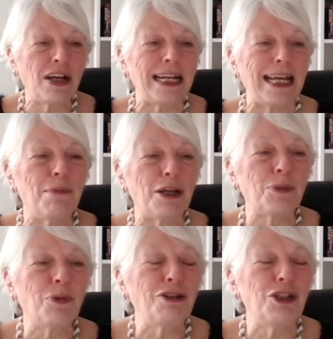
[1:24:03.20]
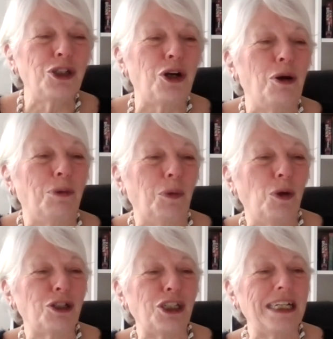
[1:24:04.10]
finding it much more enjoyable
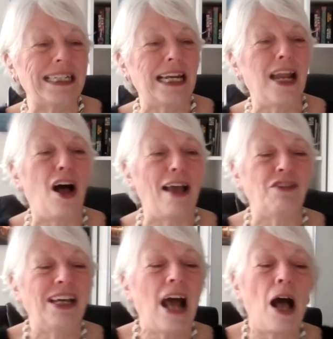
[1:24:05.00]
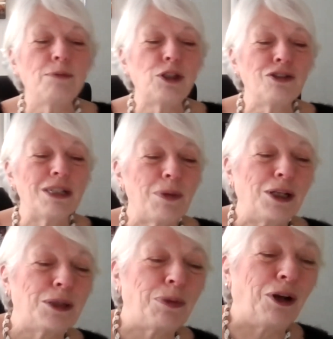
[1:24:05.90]
watching us live. I'm sure it's
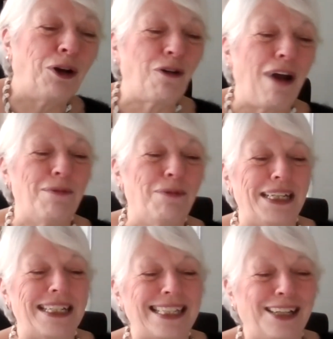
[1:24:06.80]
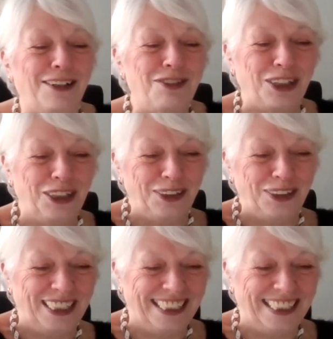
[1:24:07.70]
because we've got Graham with us this afternoon.